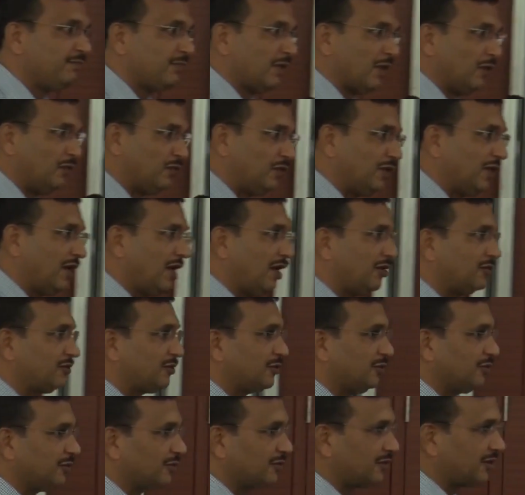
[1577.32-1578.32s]
We have
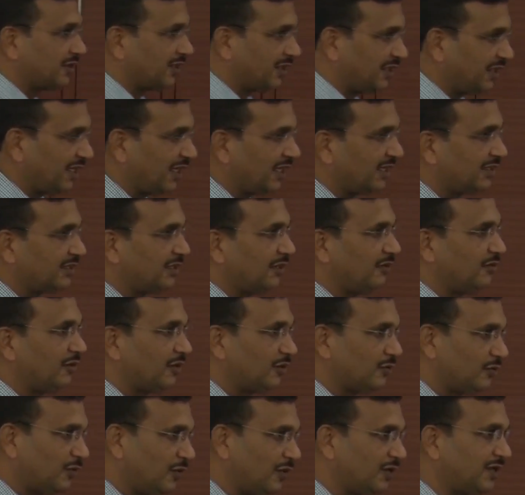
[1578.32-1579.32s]
to create our
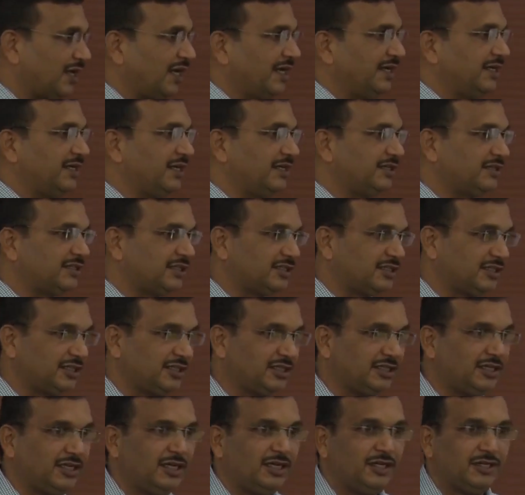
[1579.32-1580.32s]
own
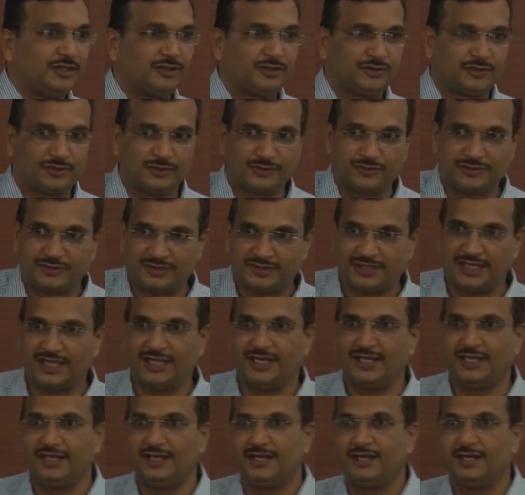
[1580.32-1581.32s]
identity to say,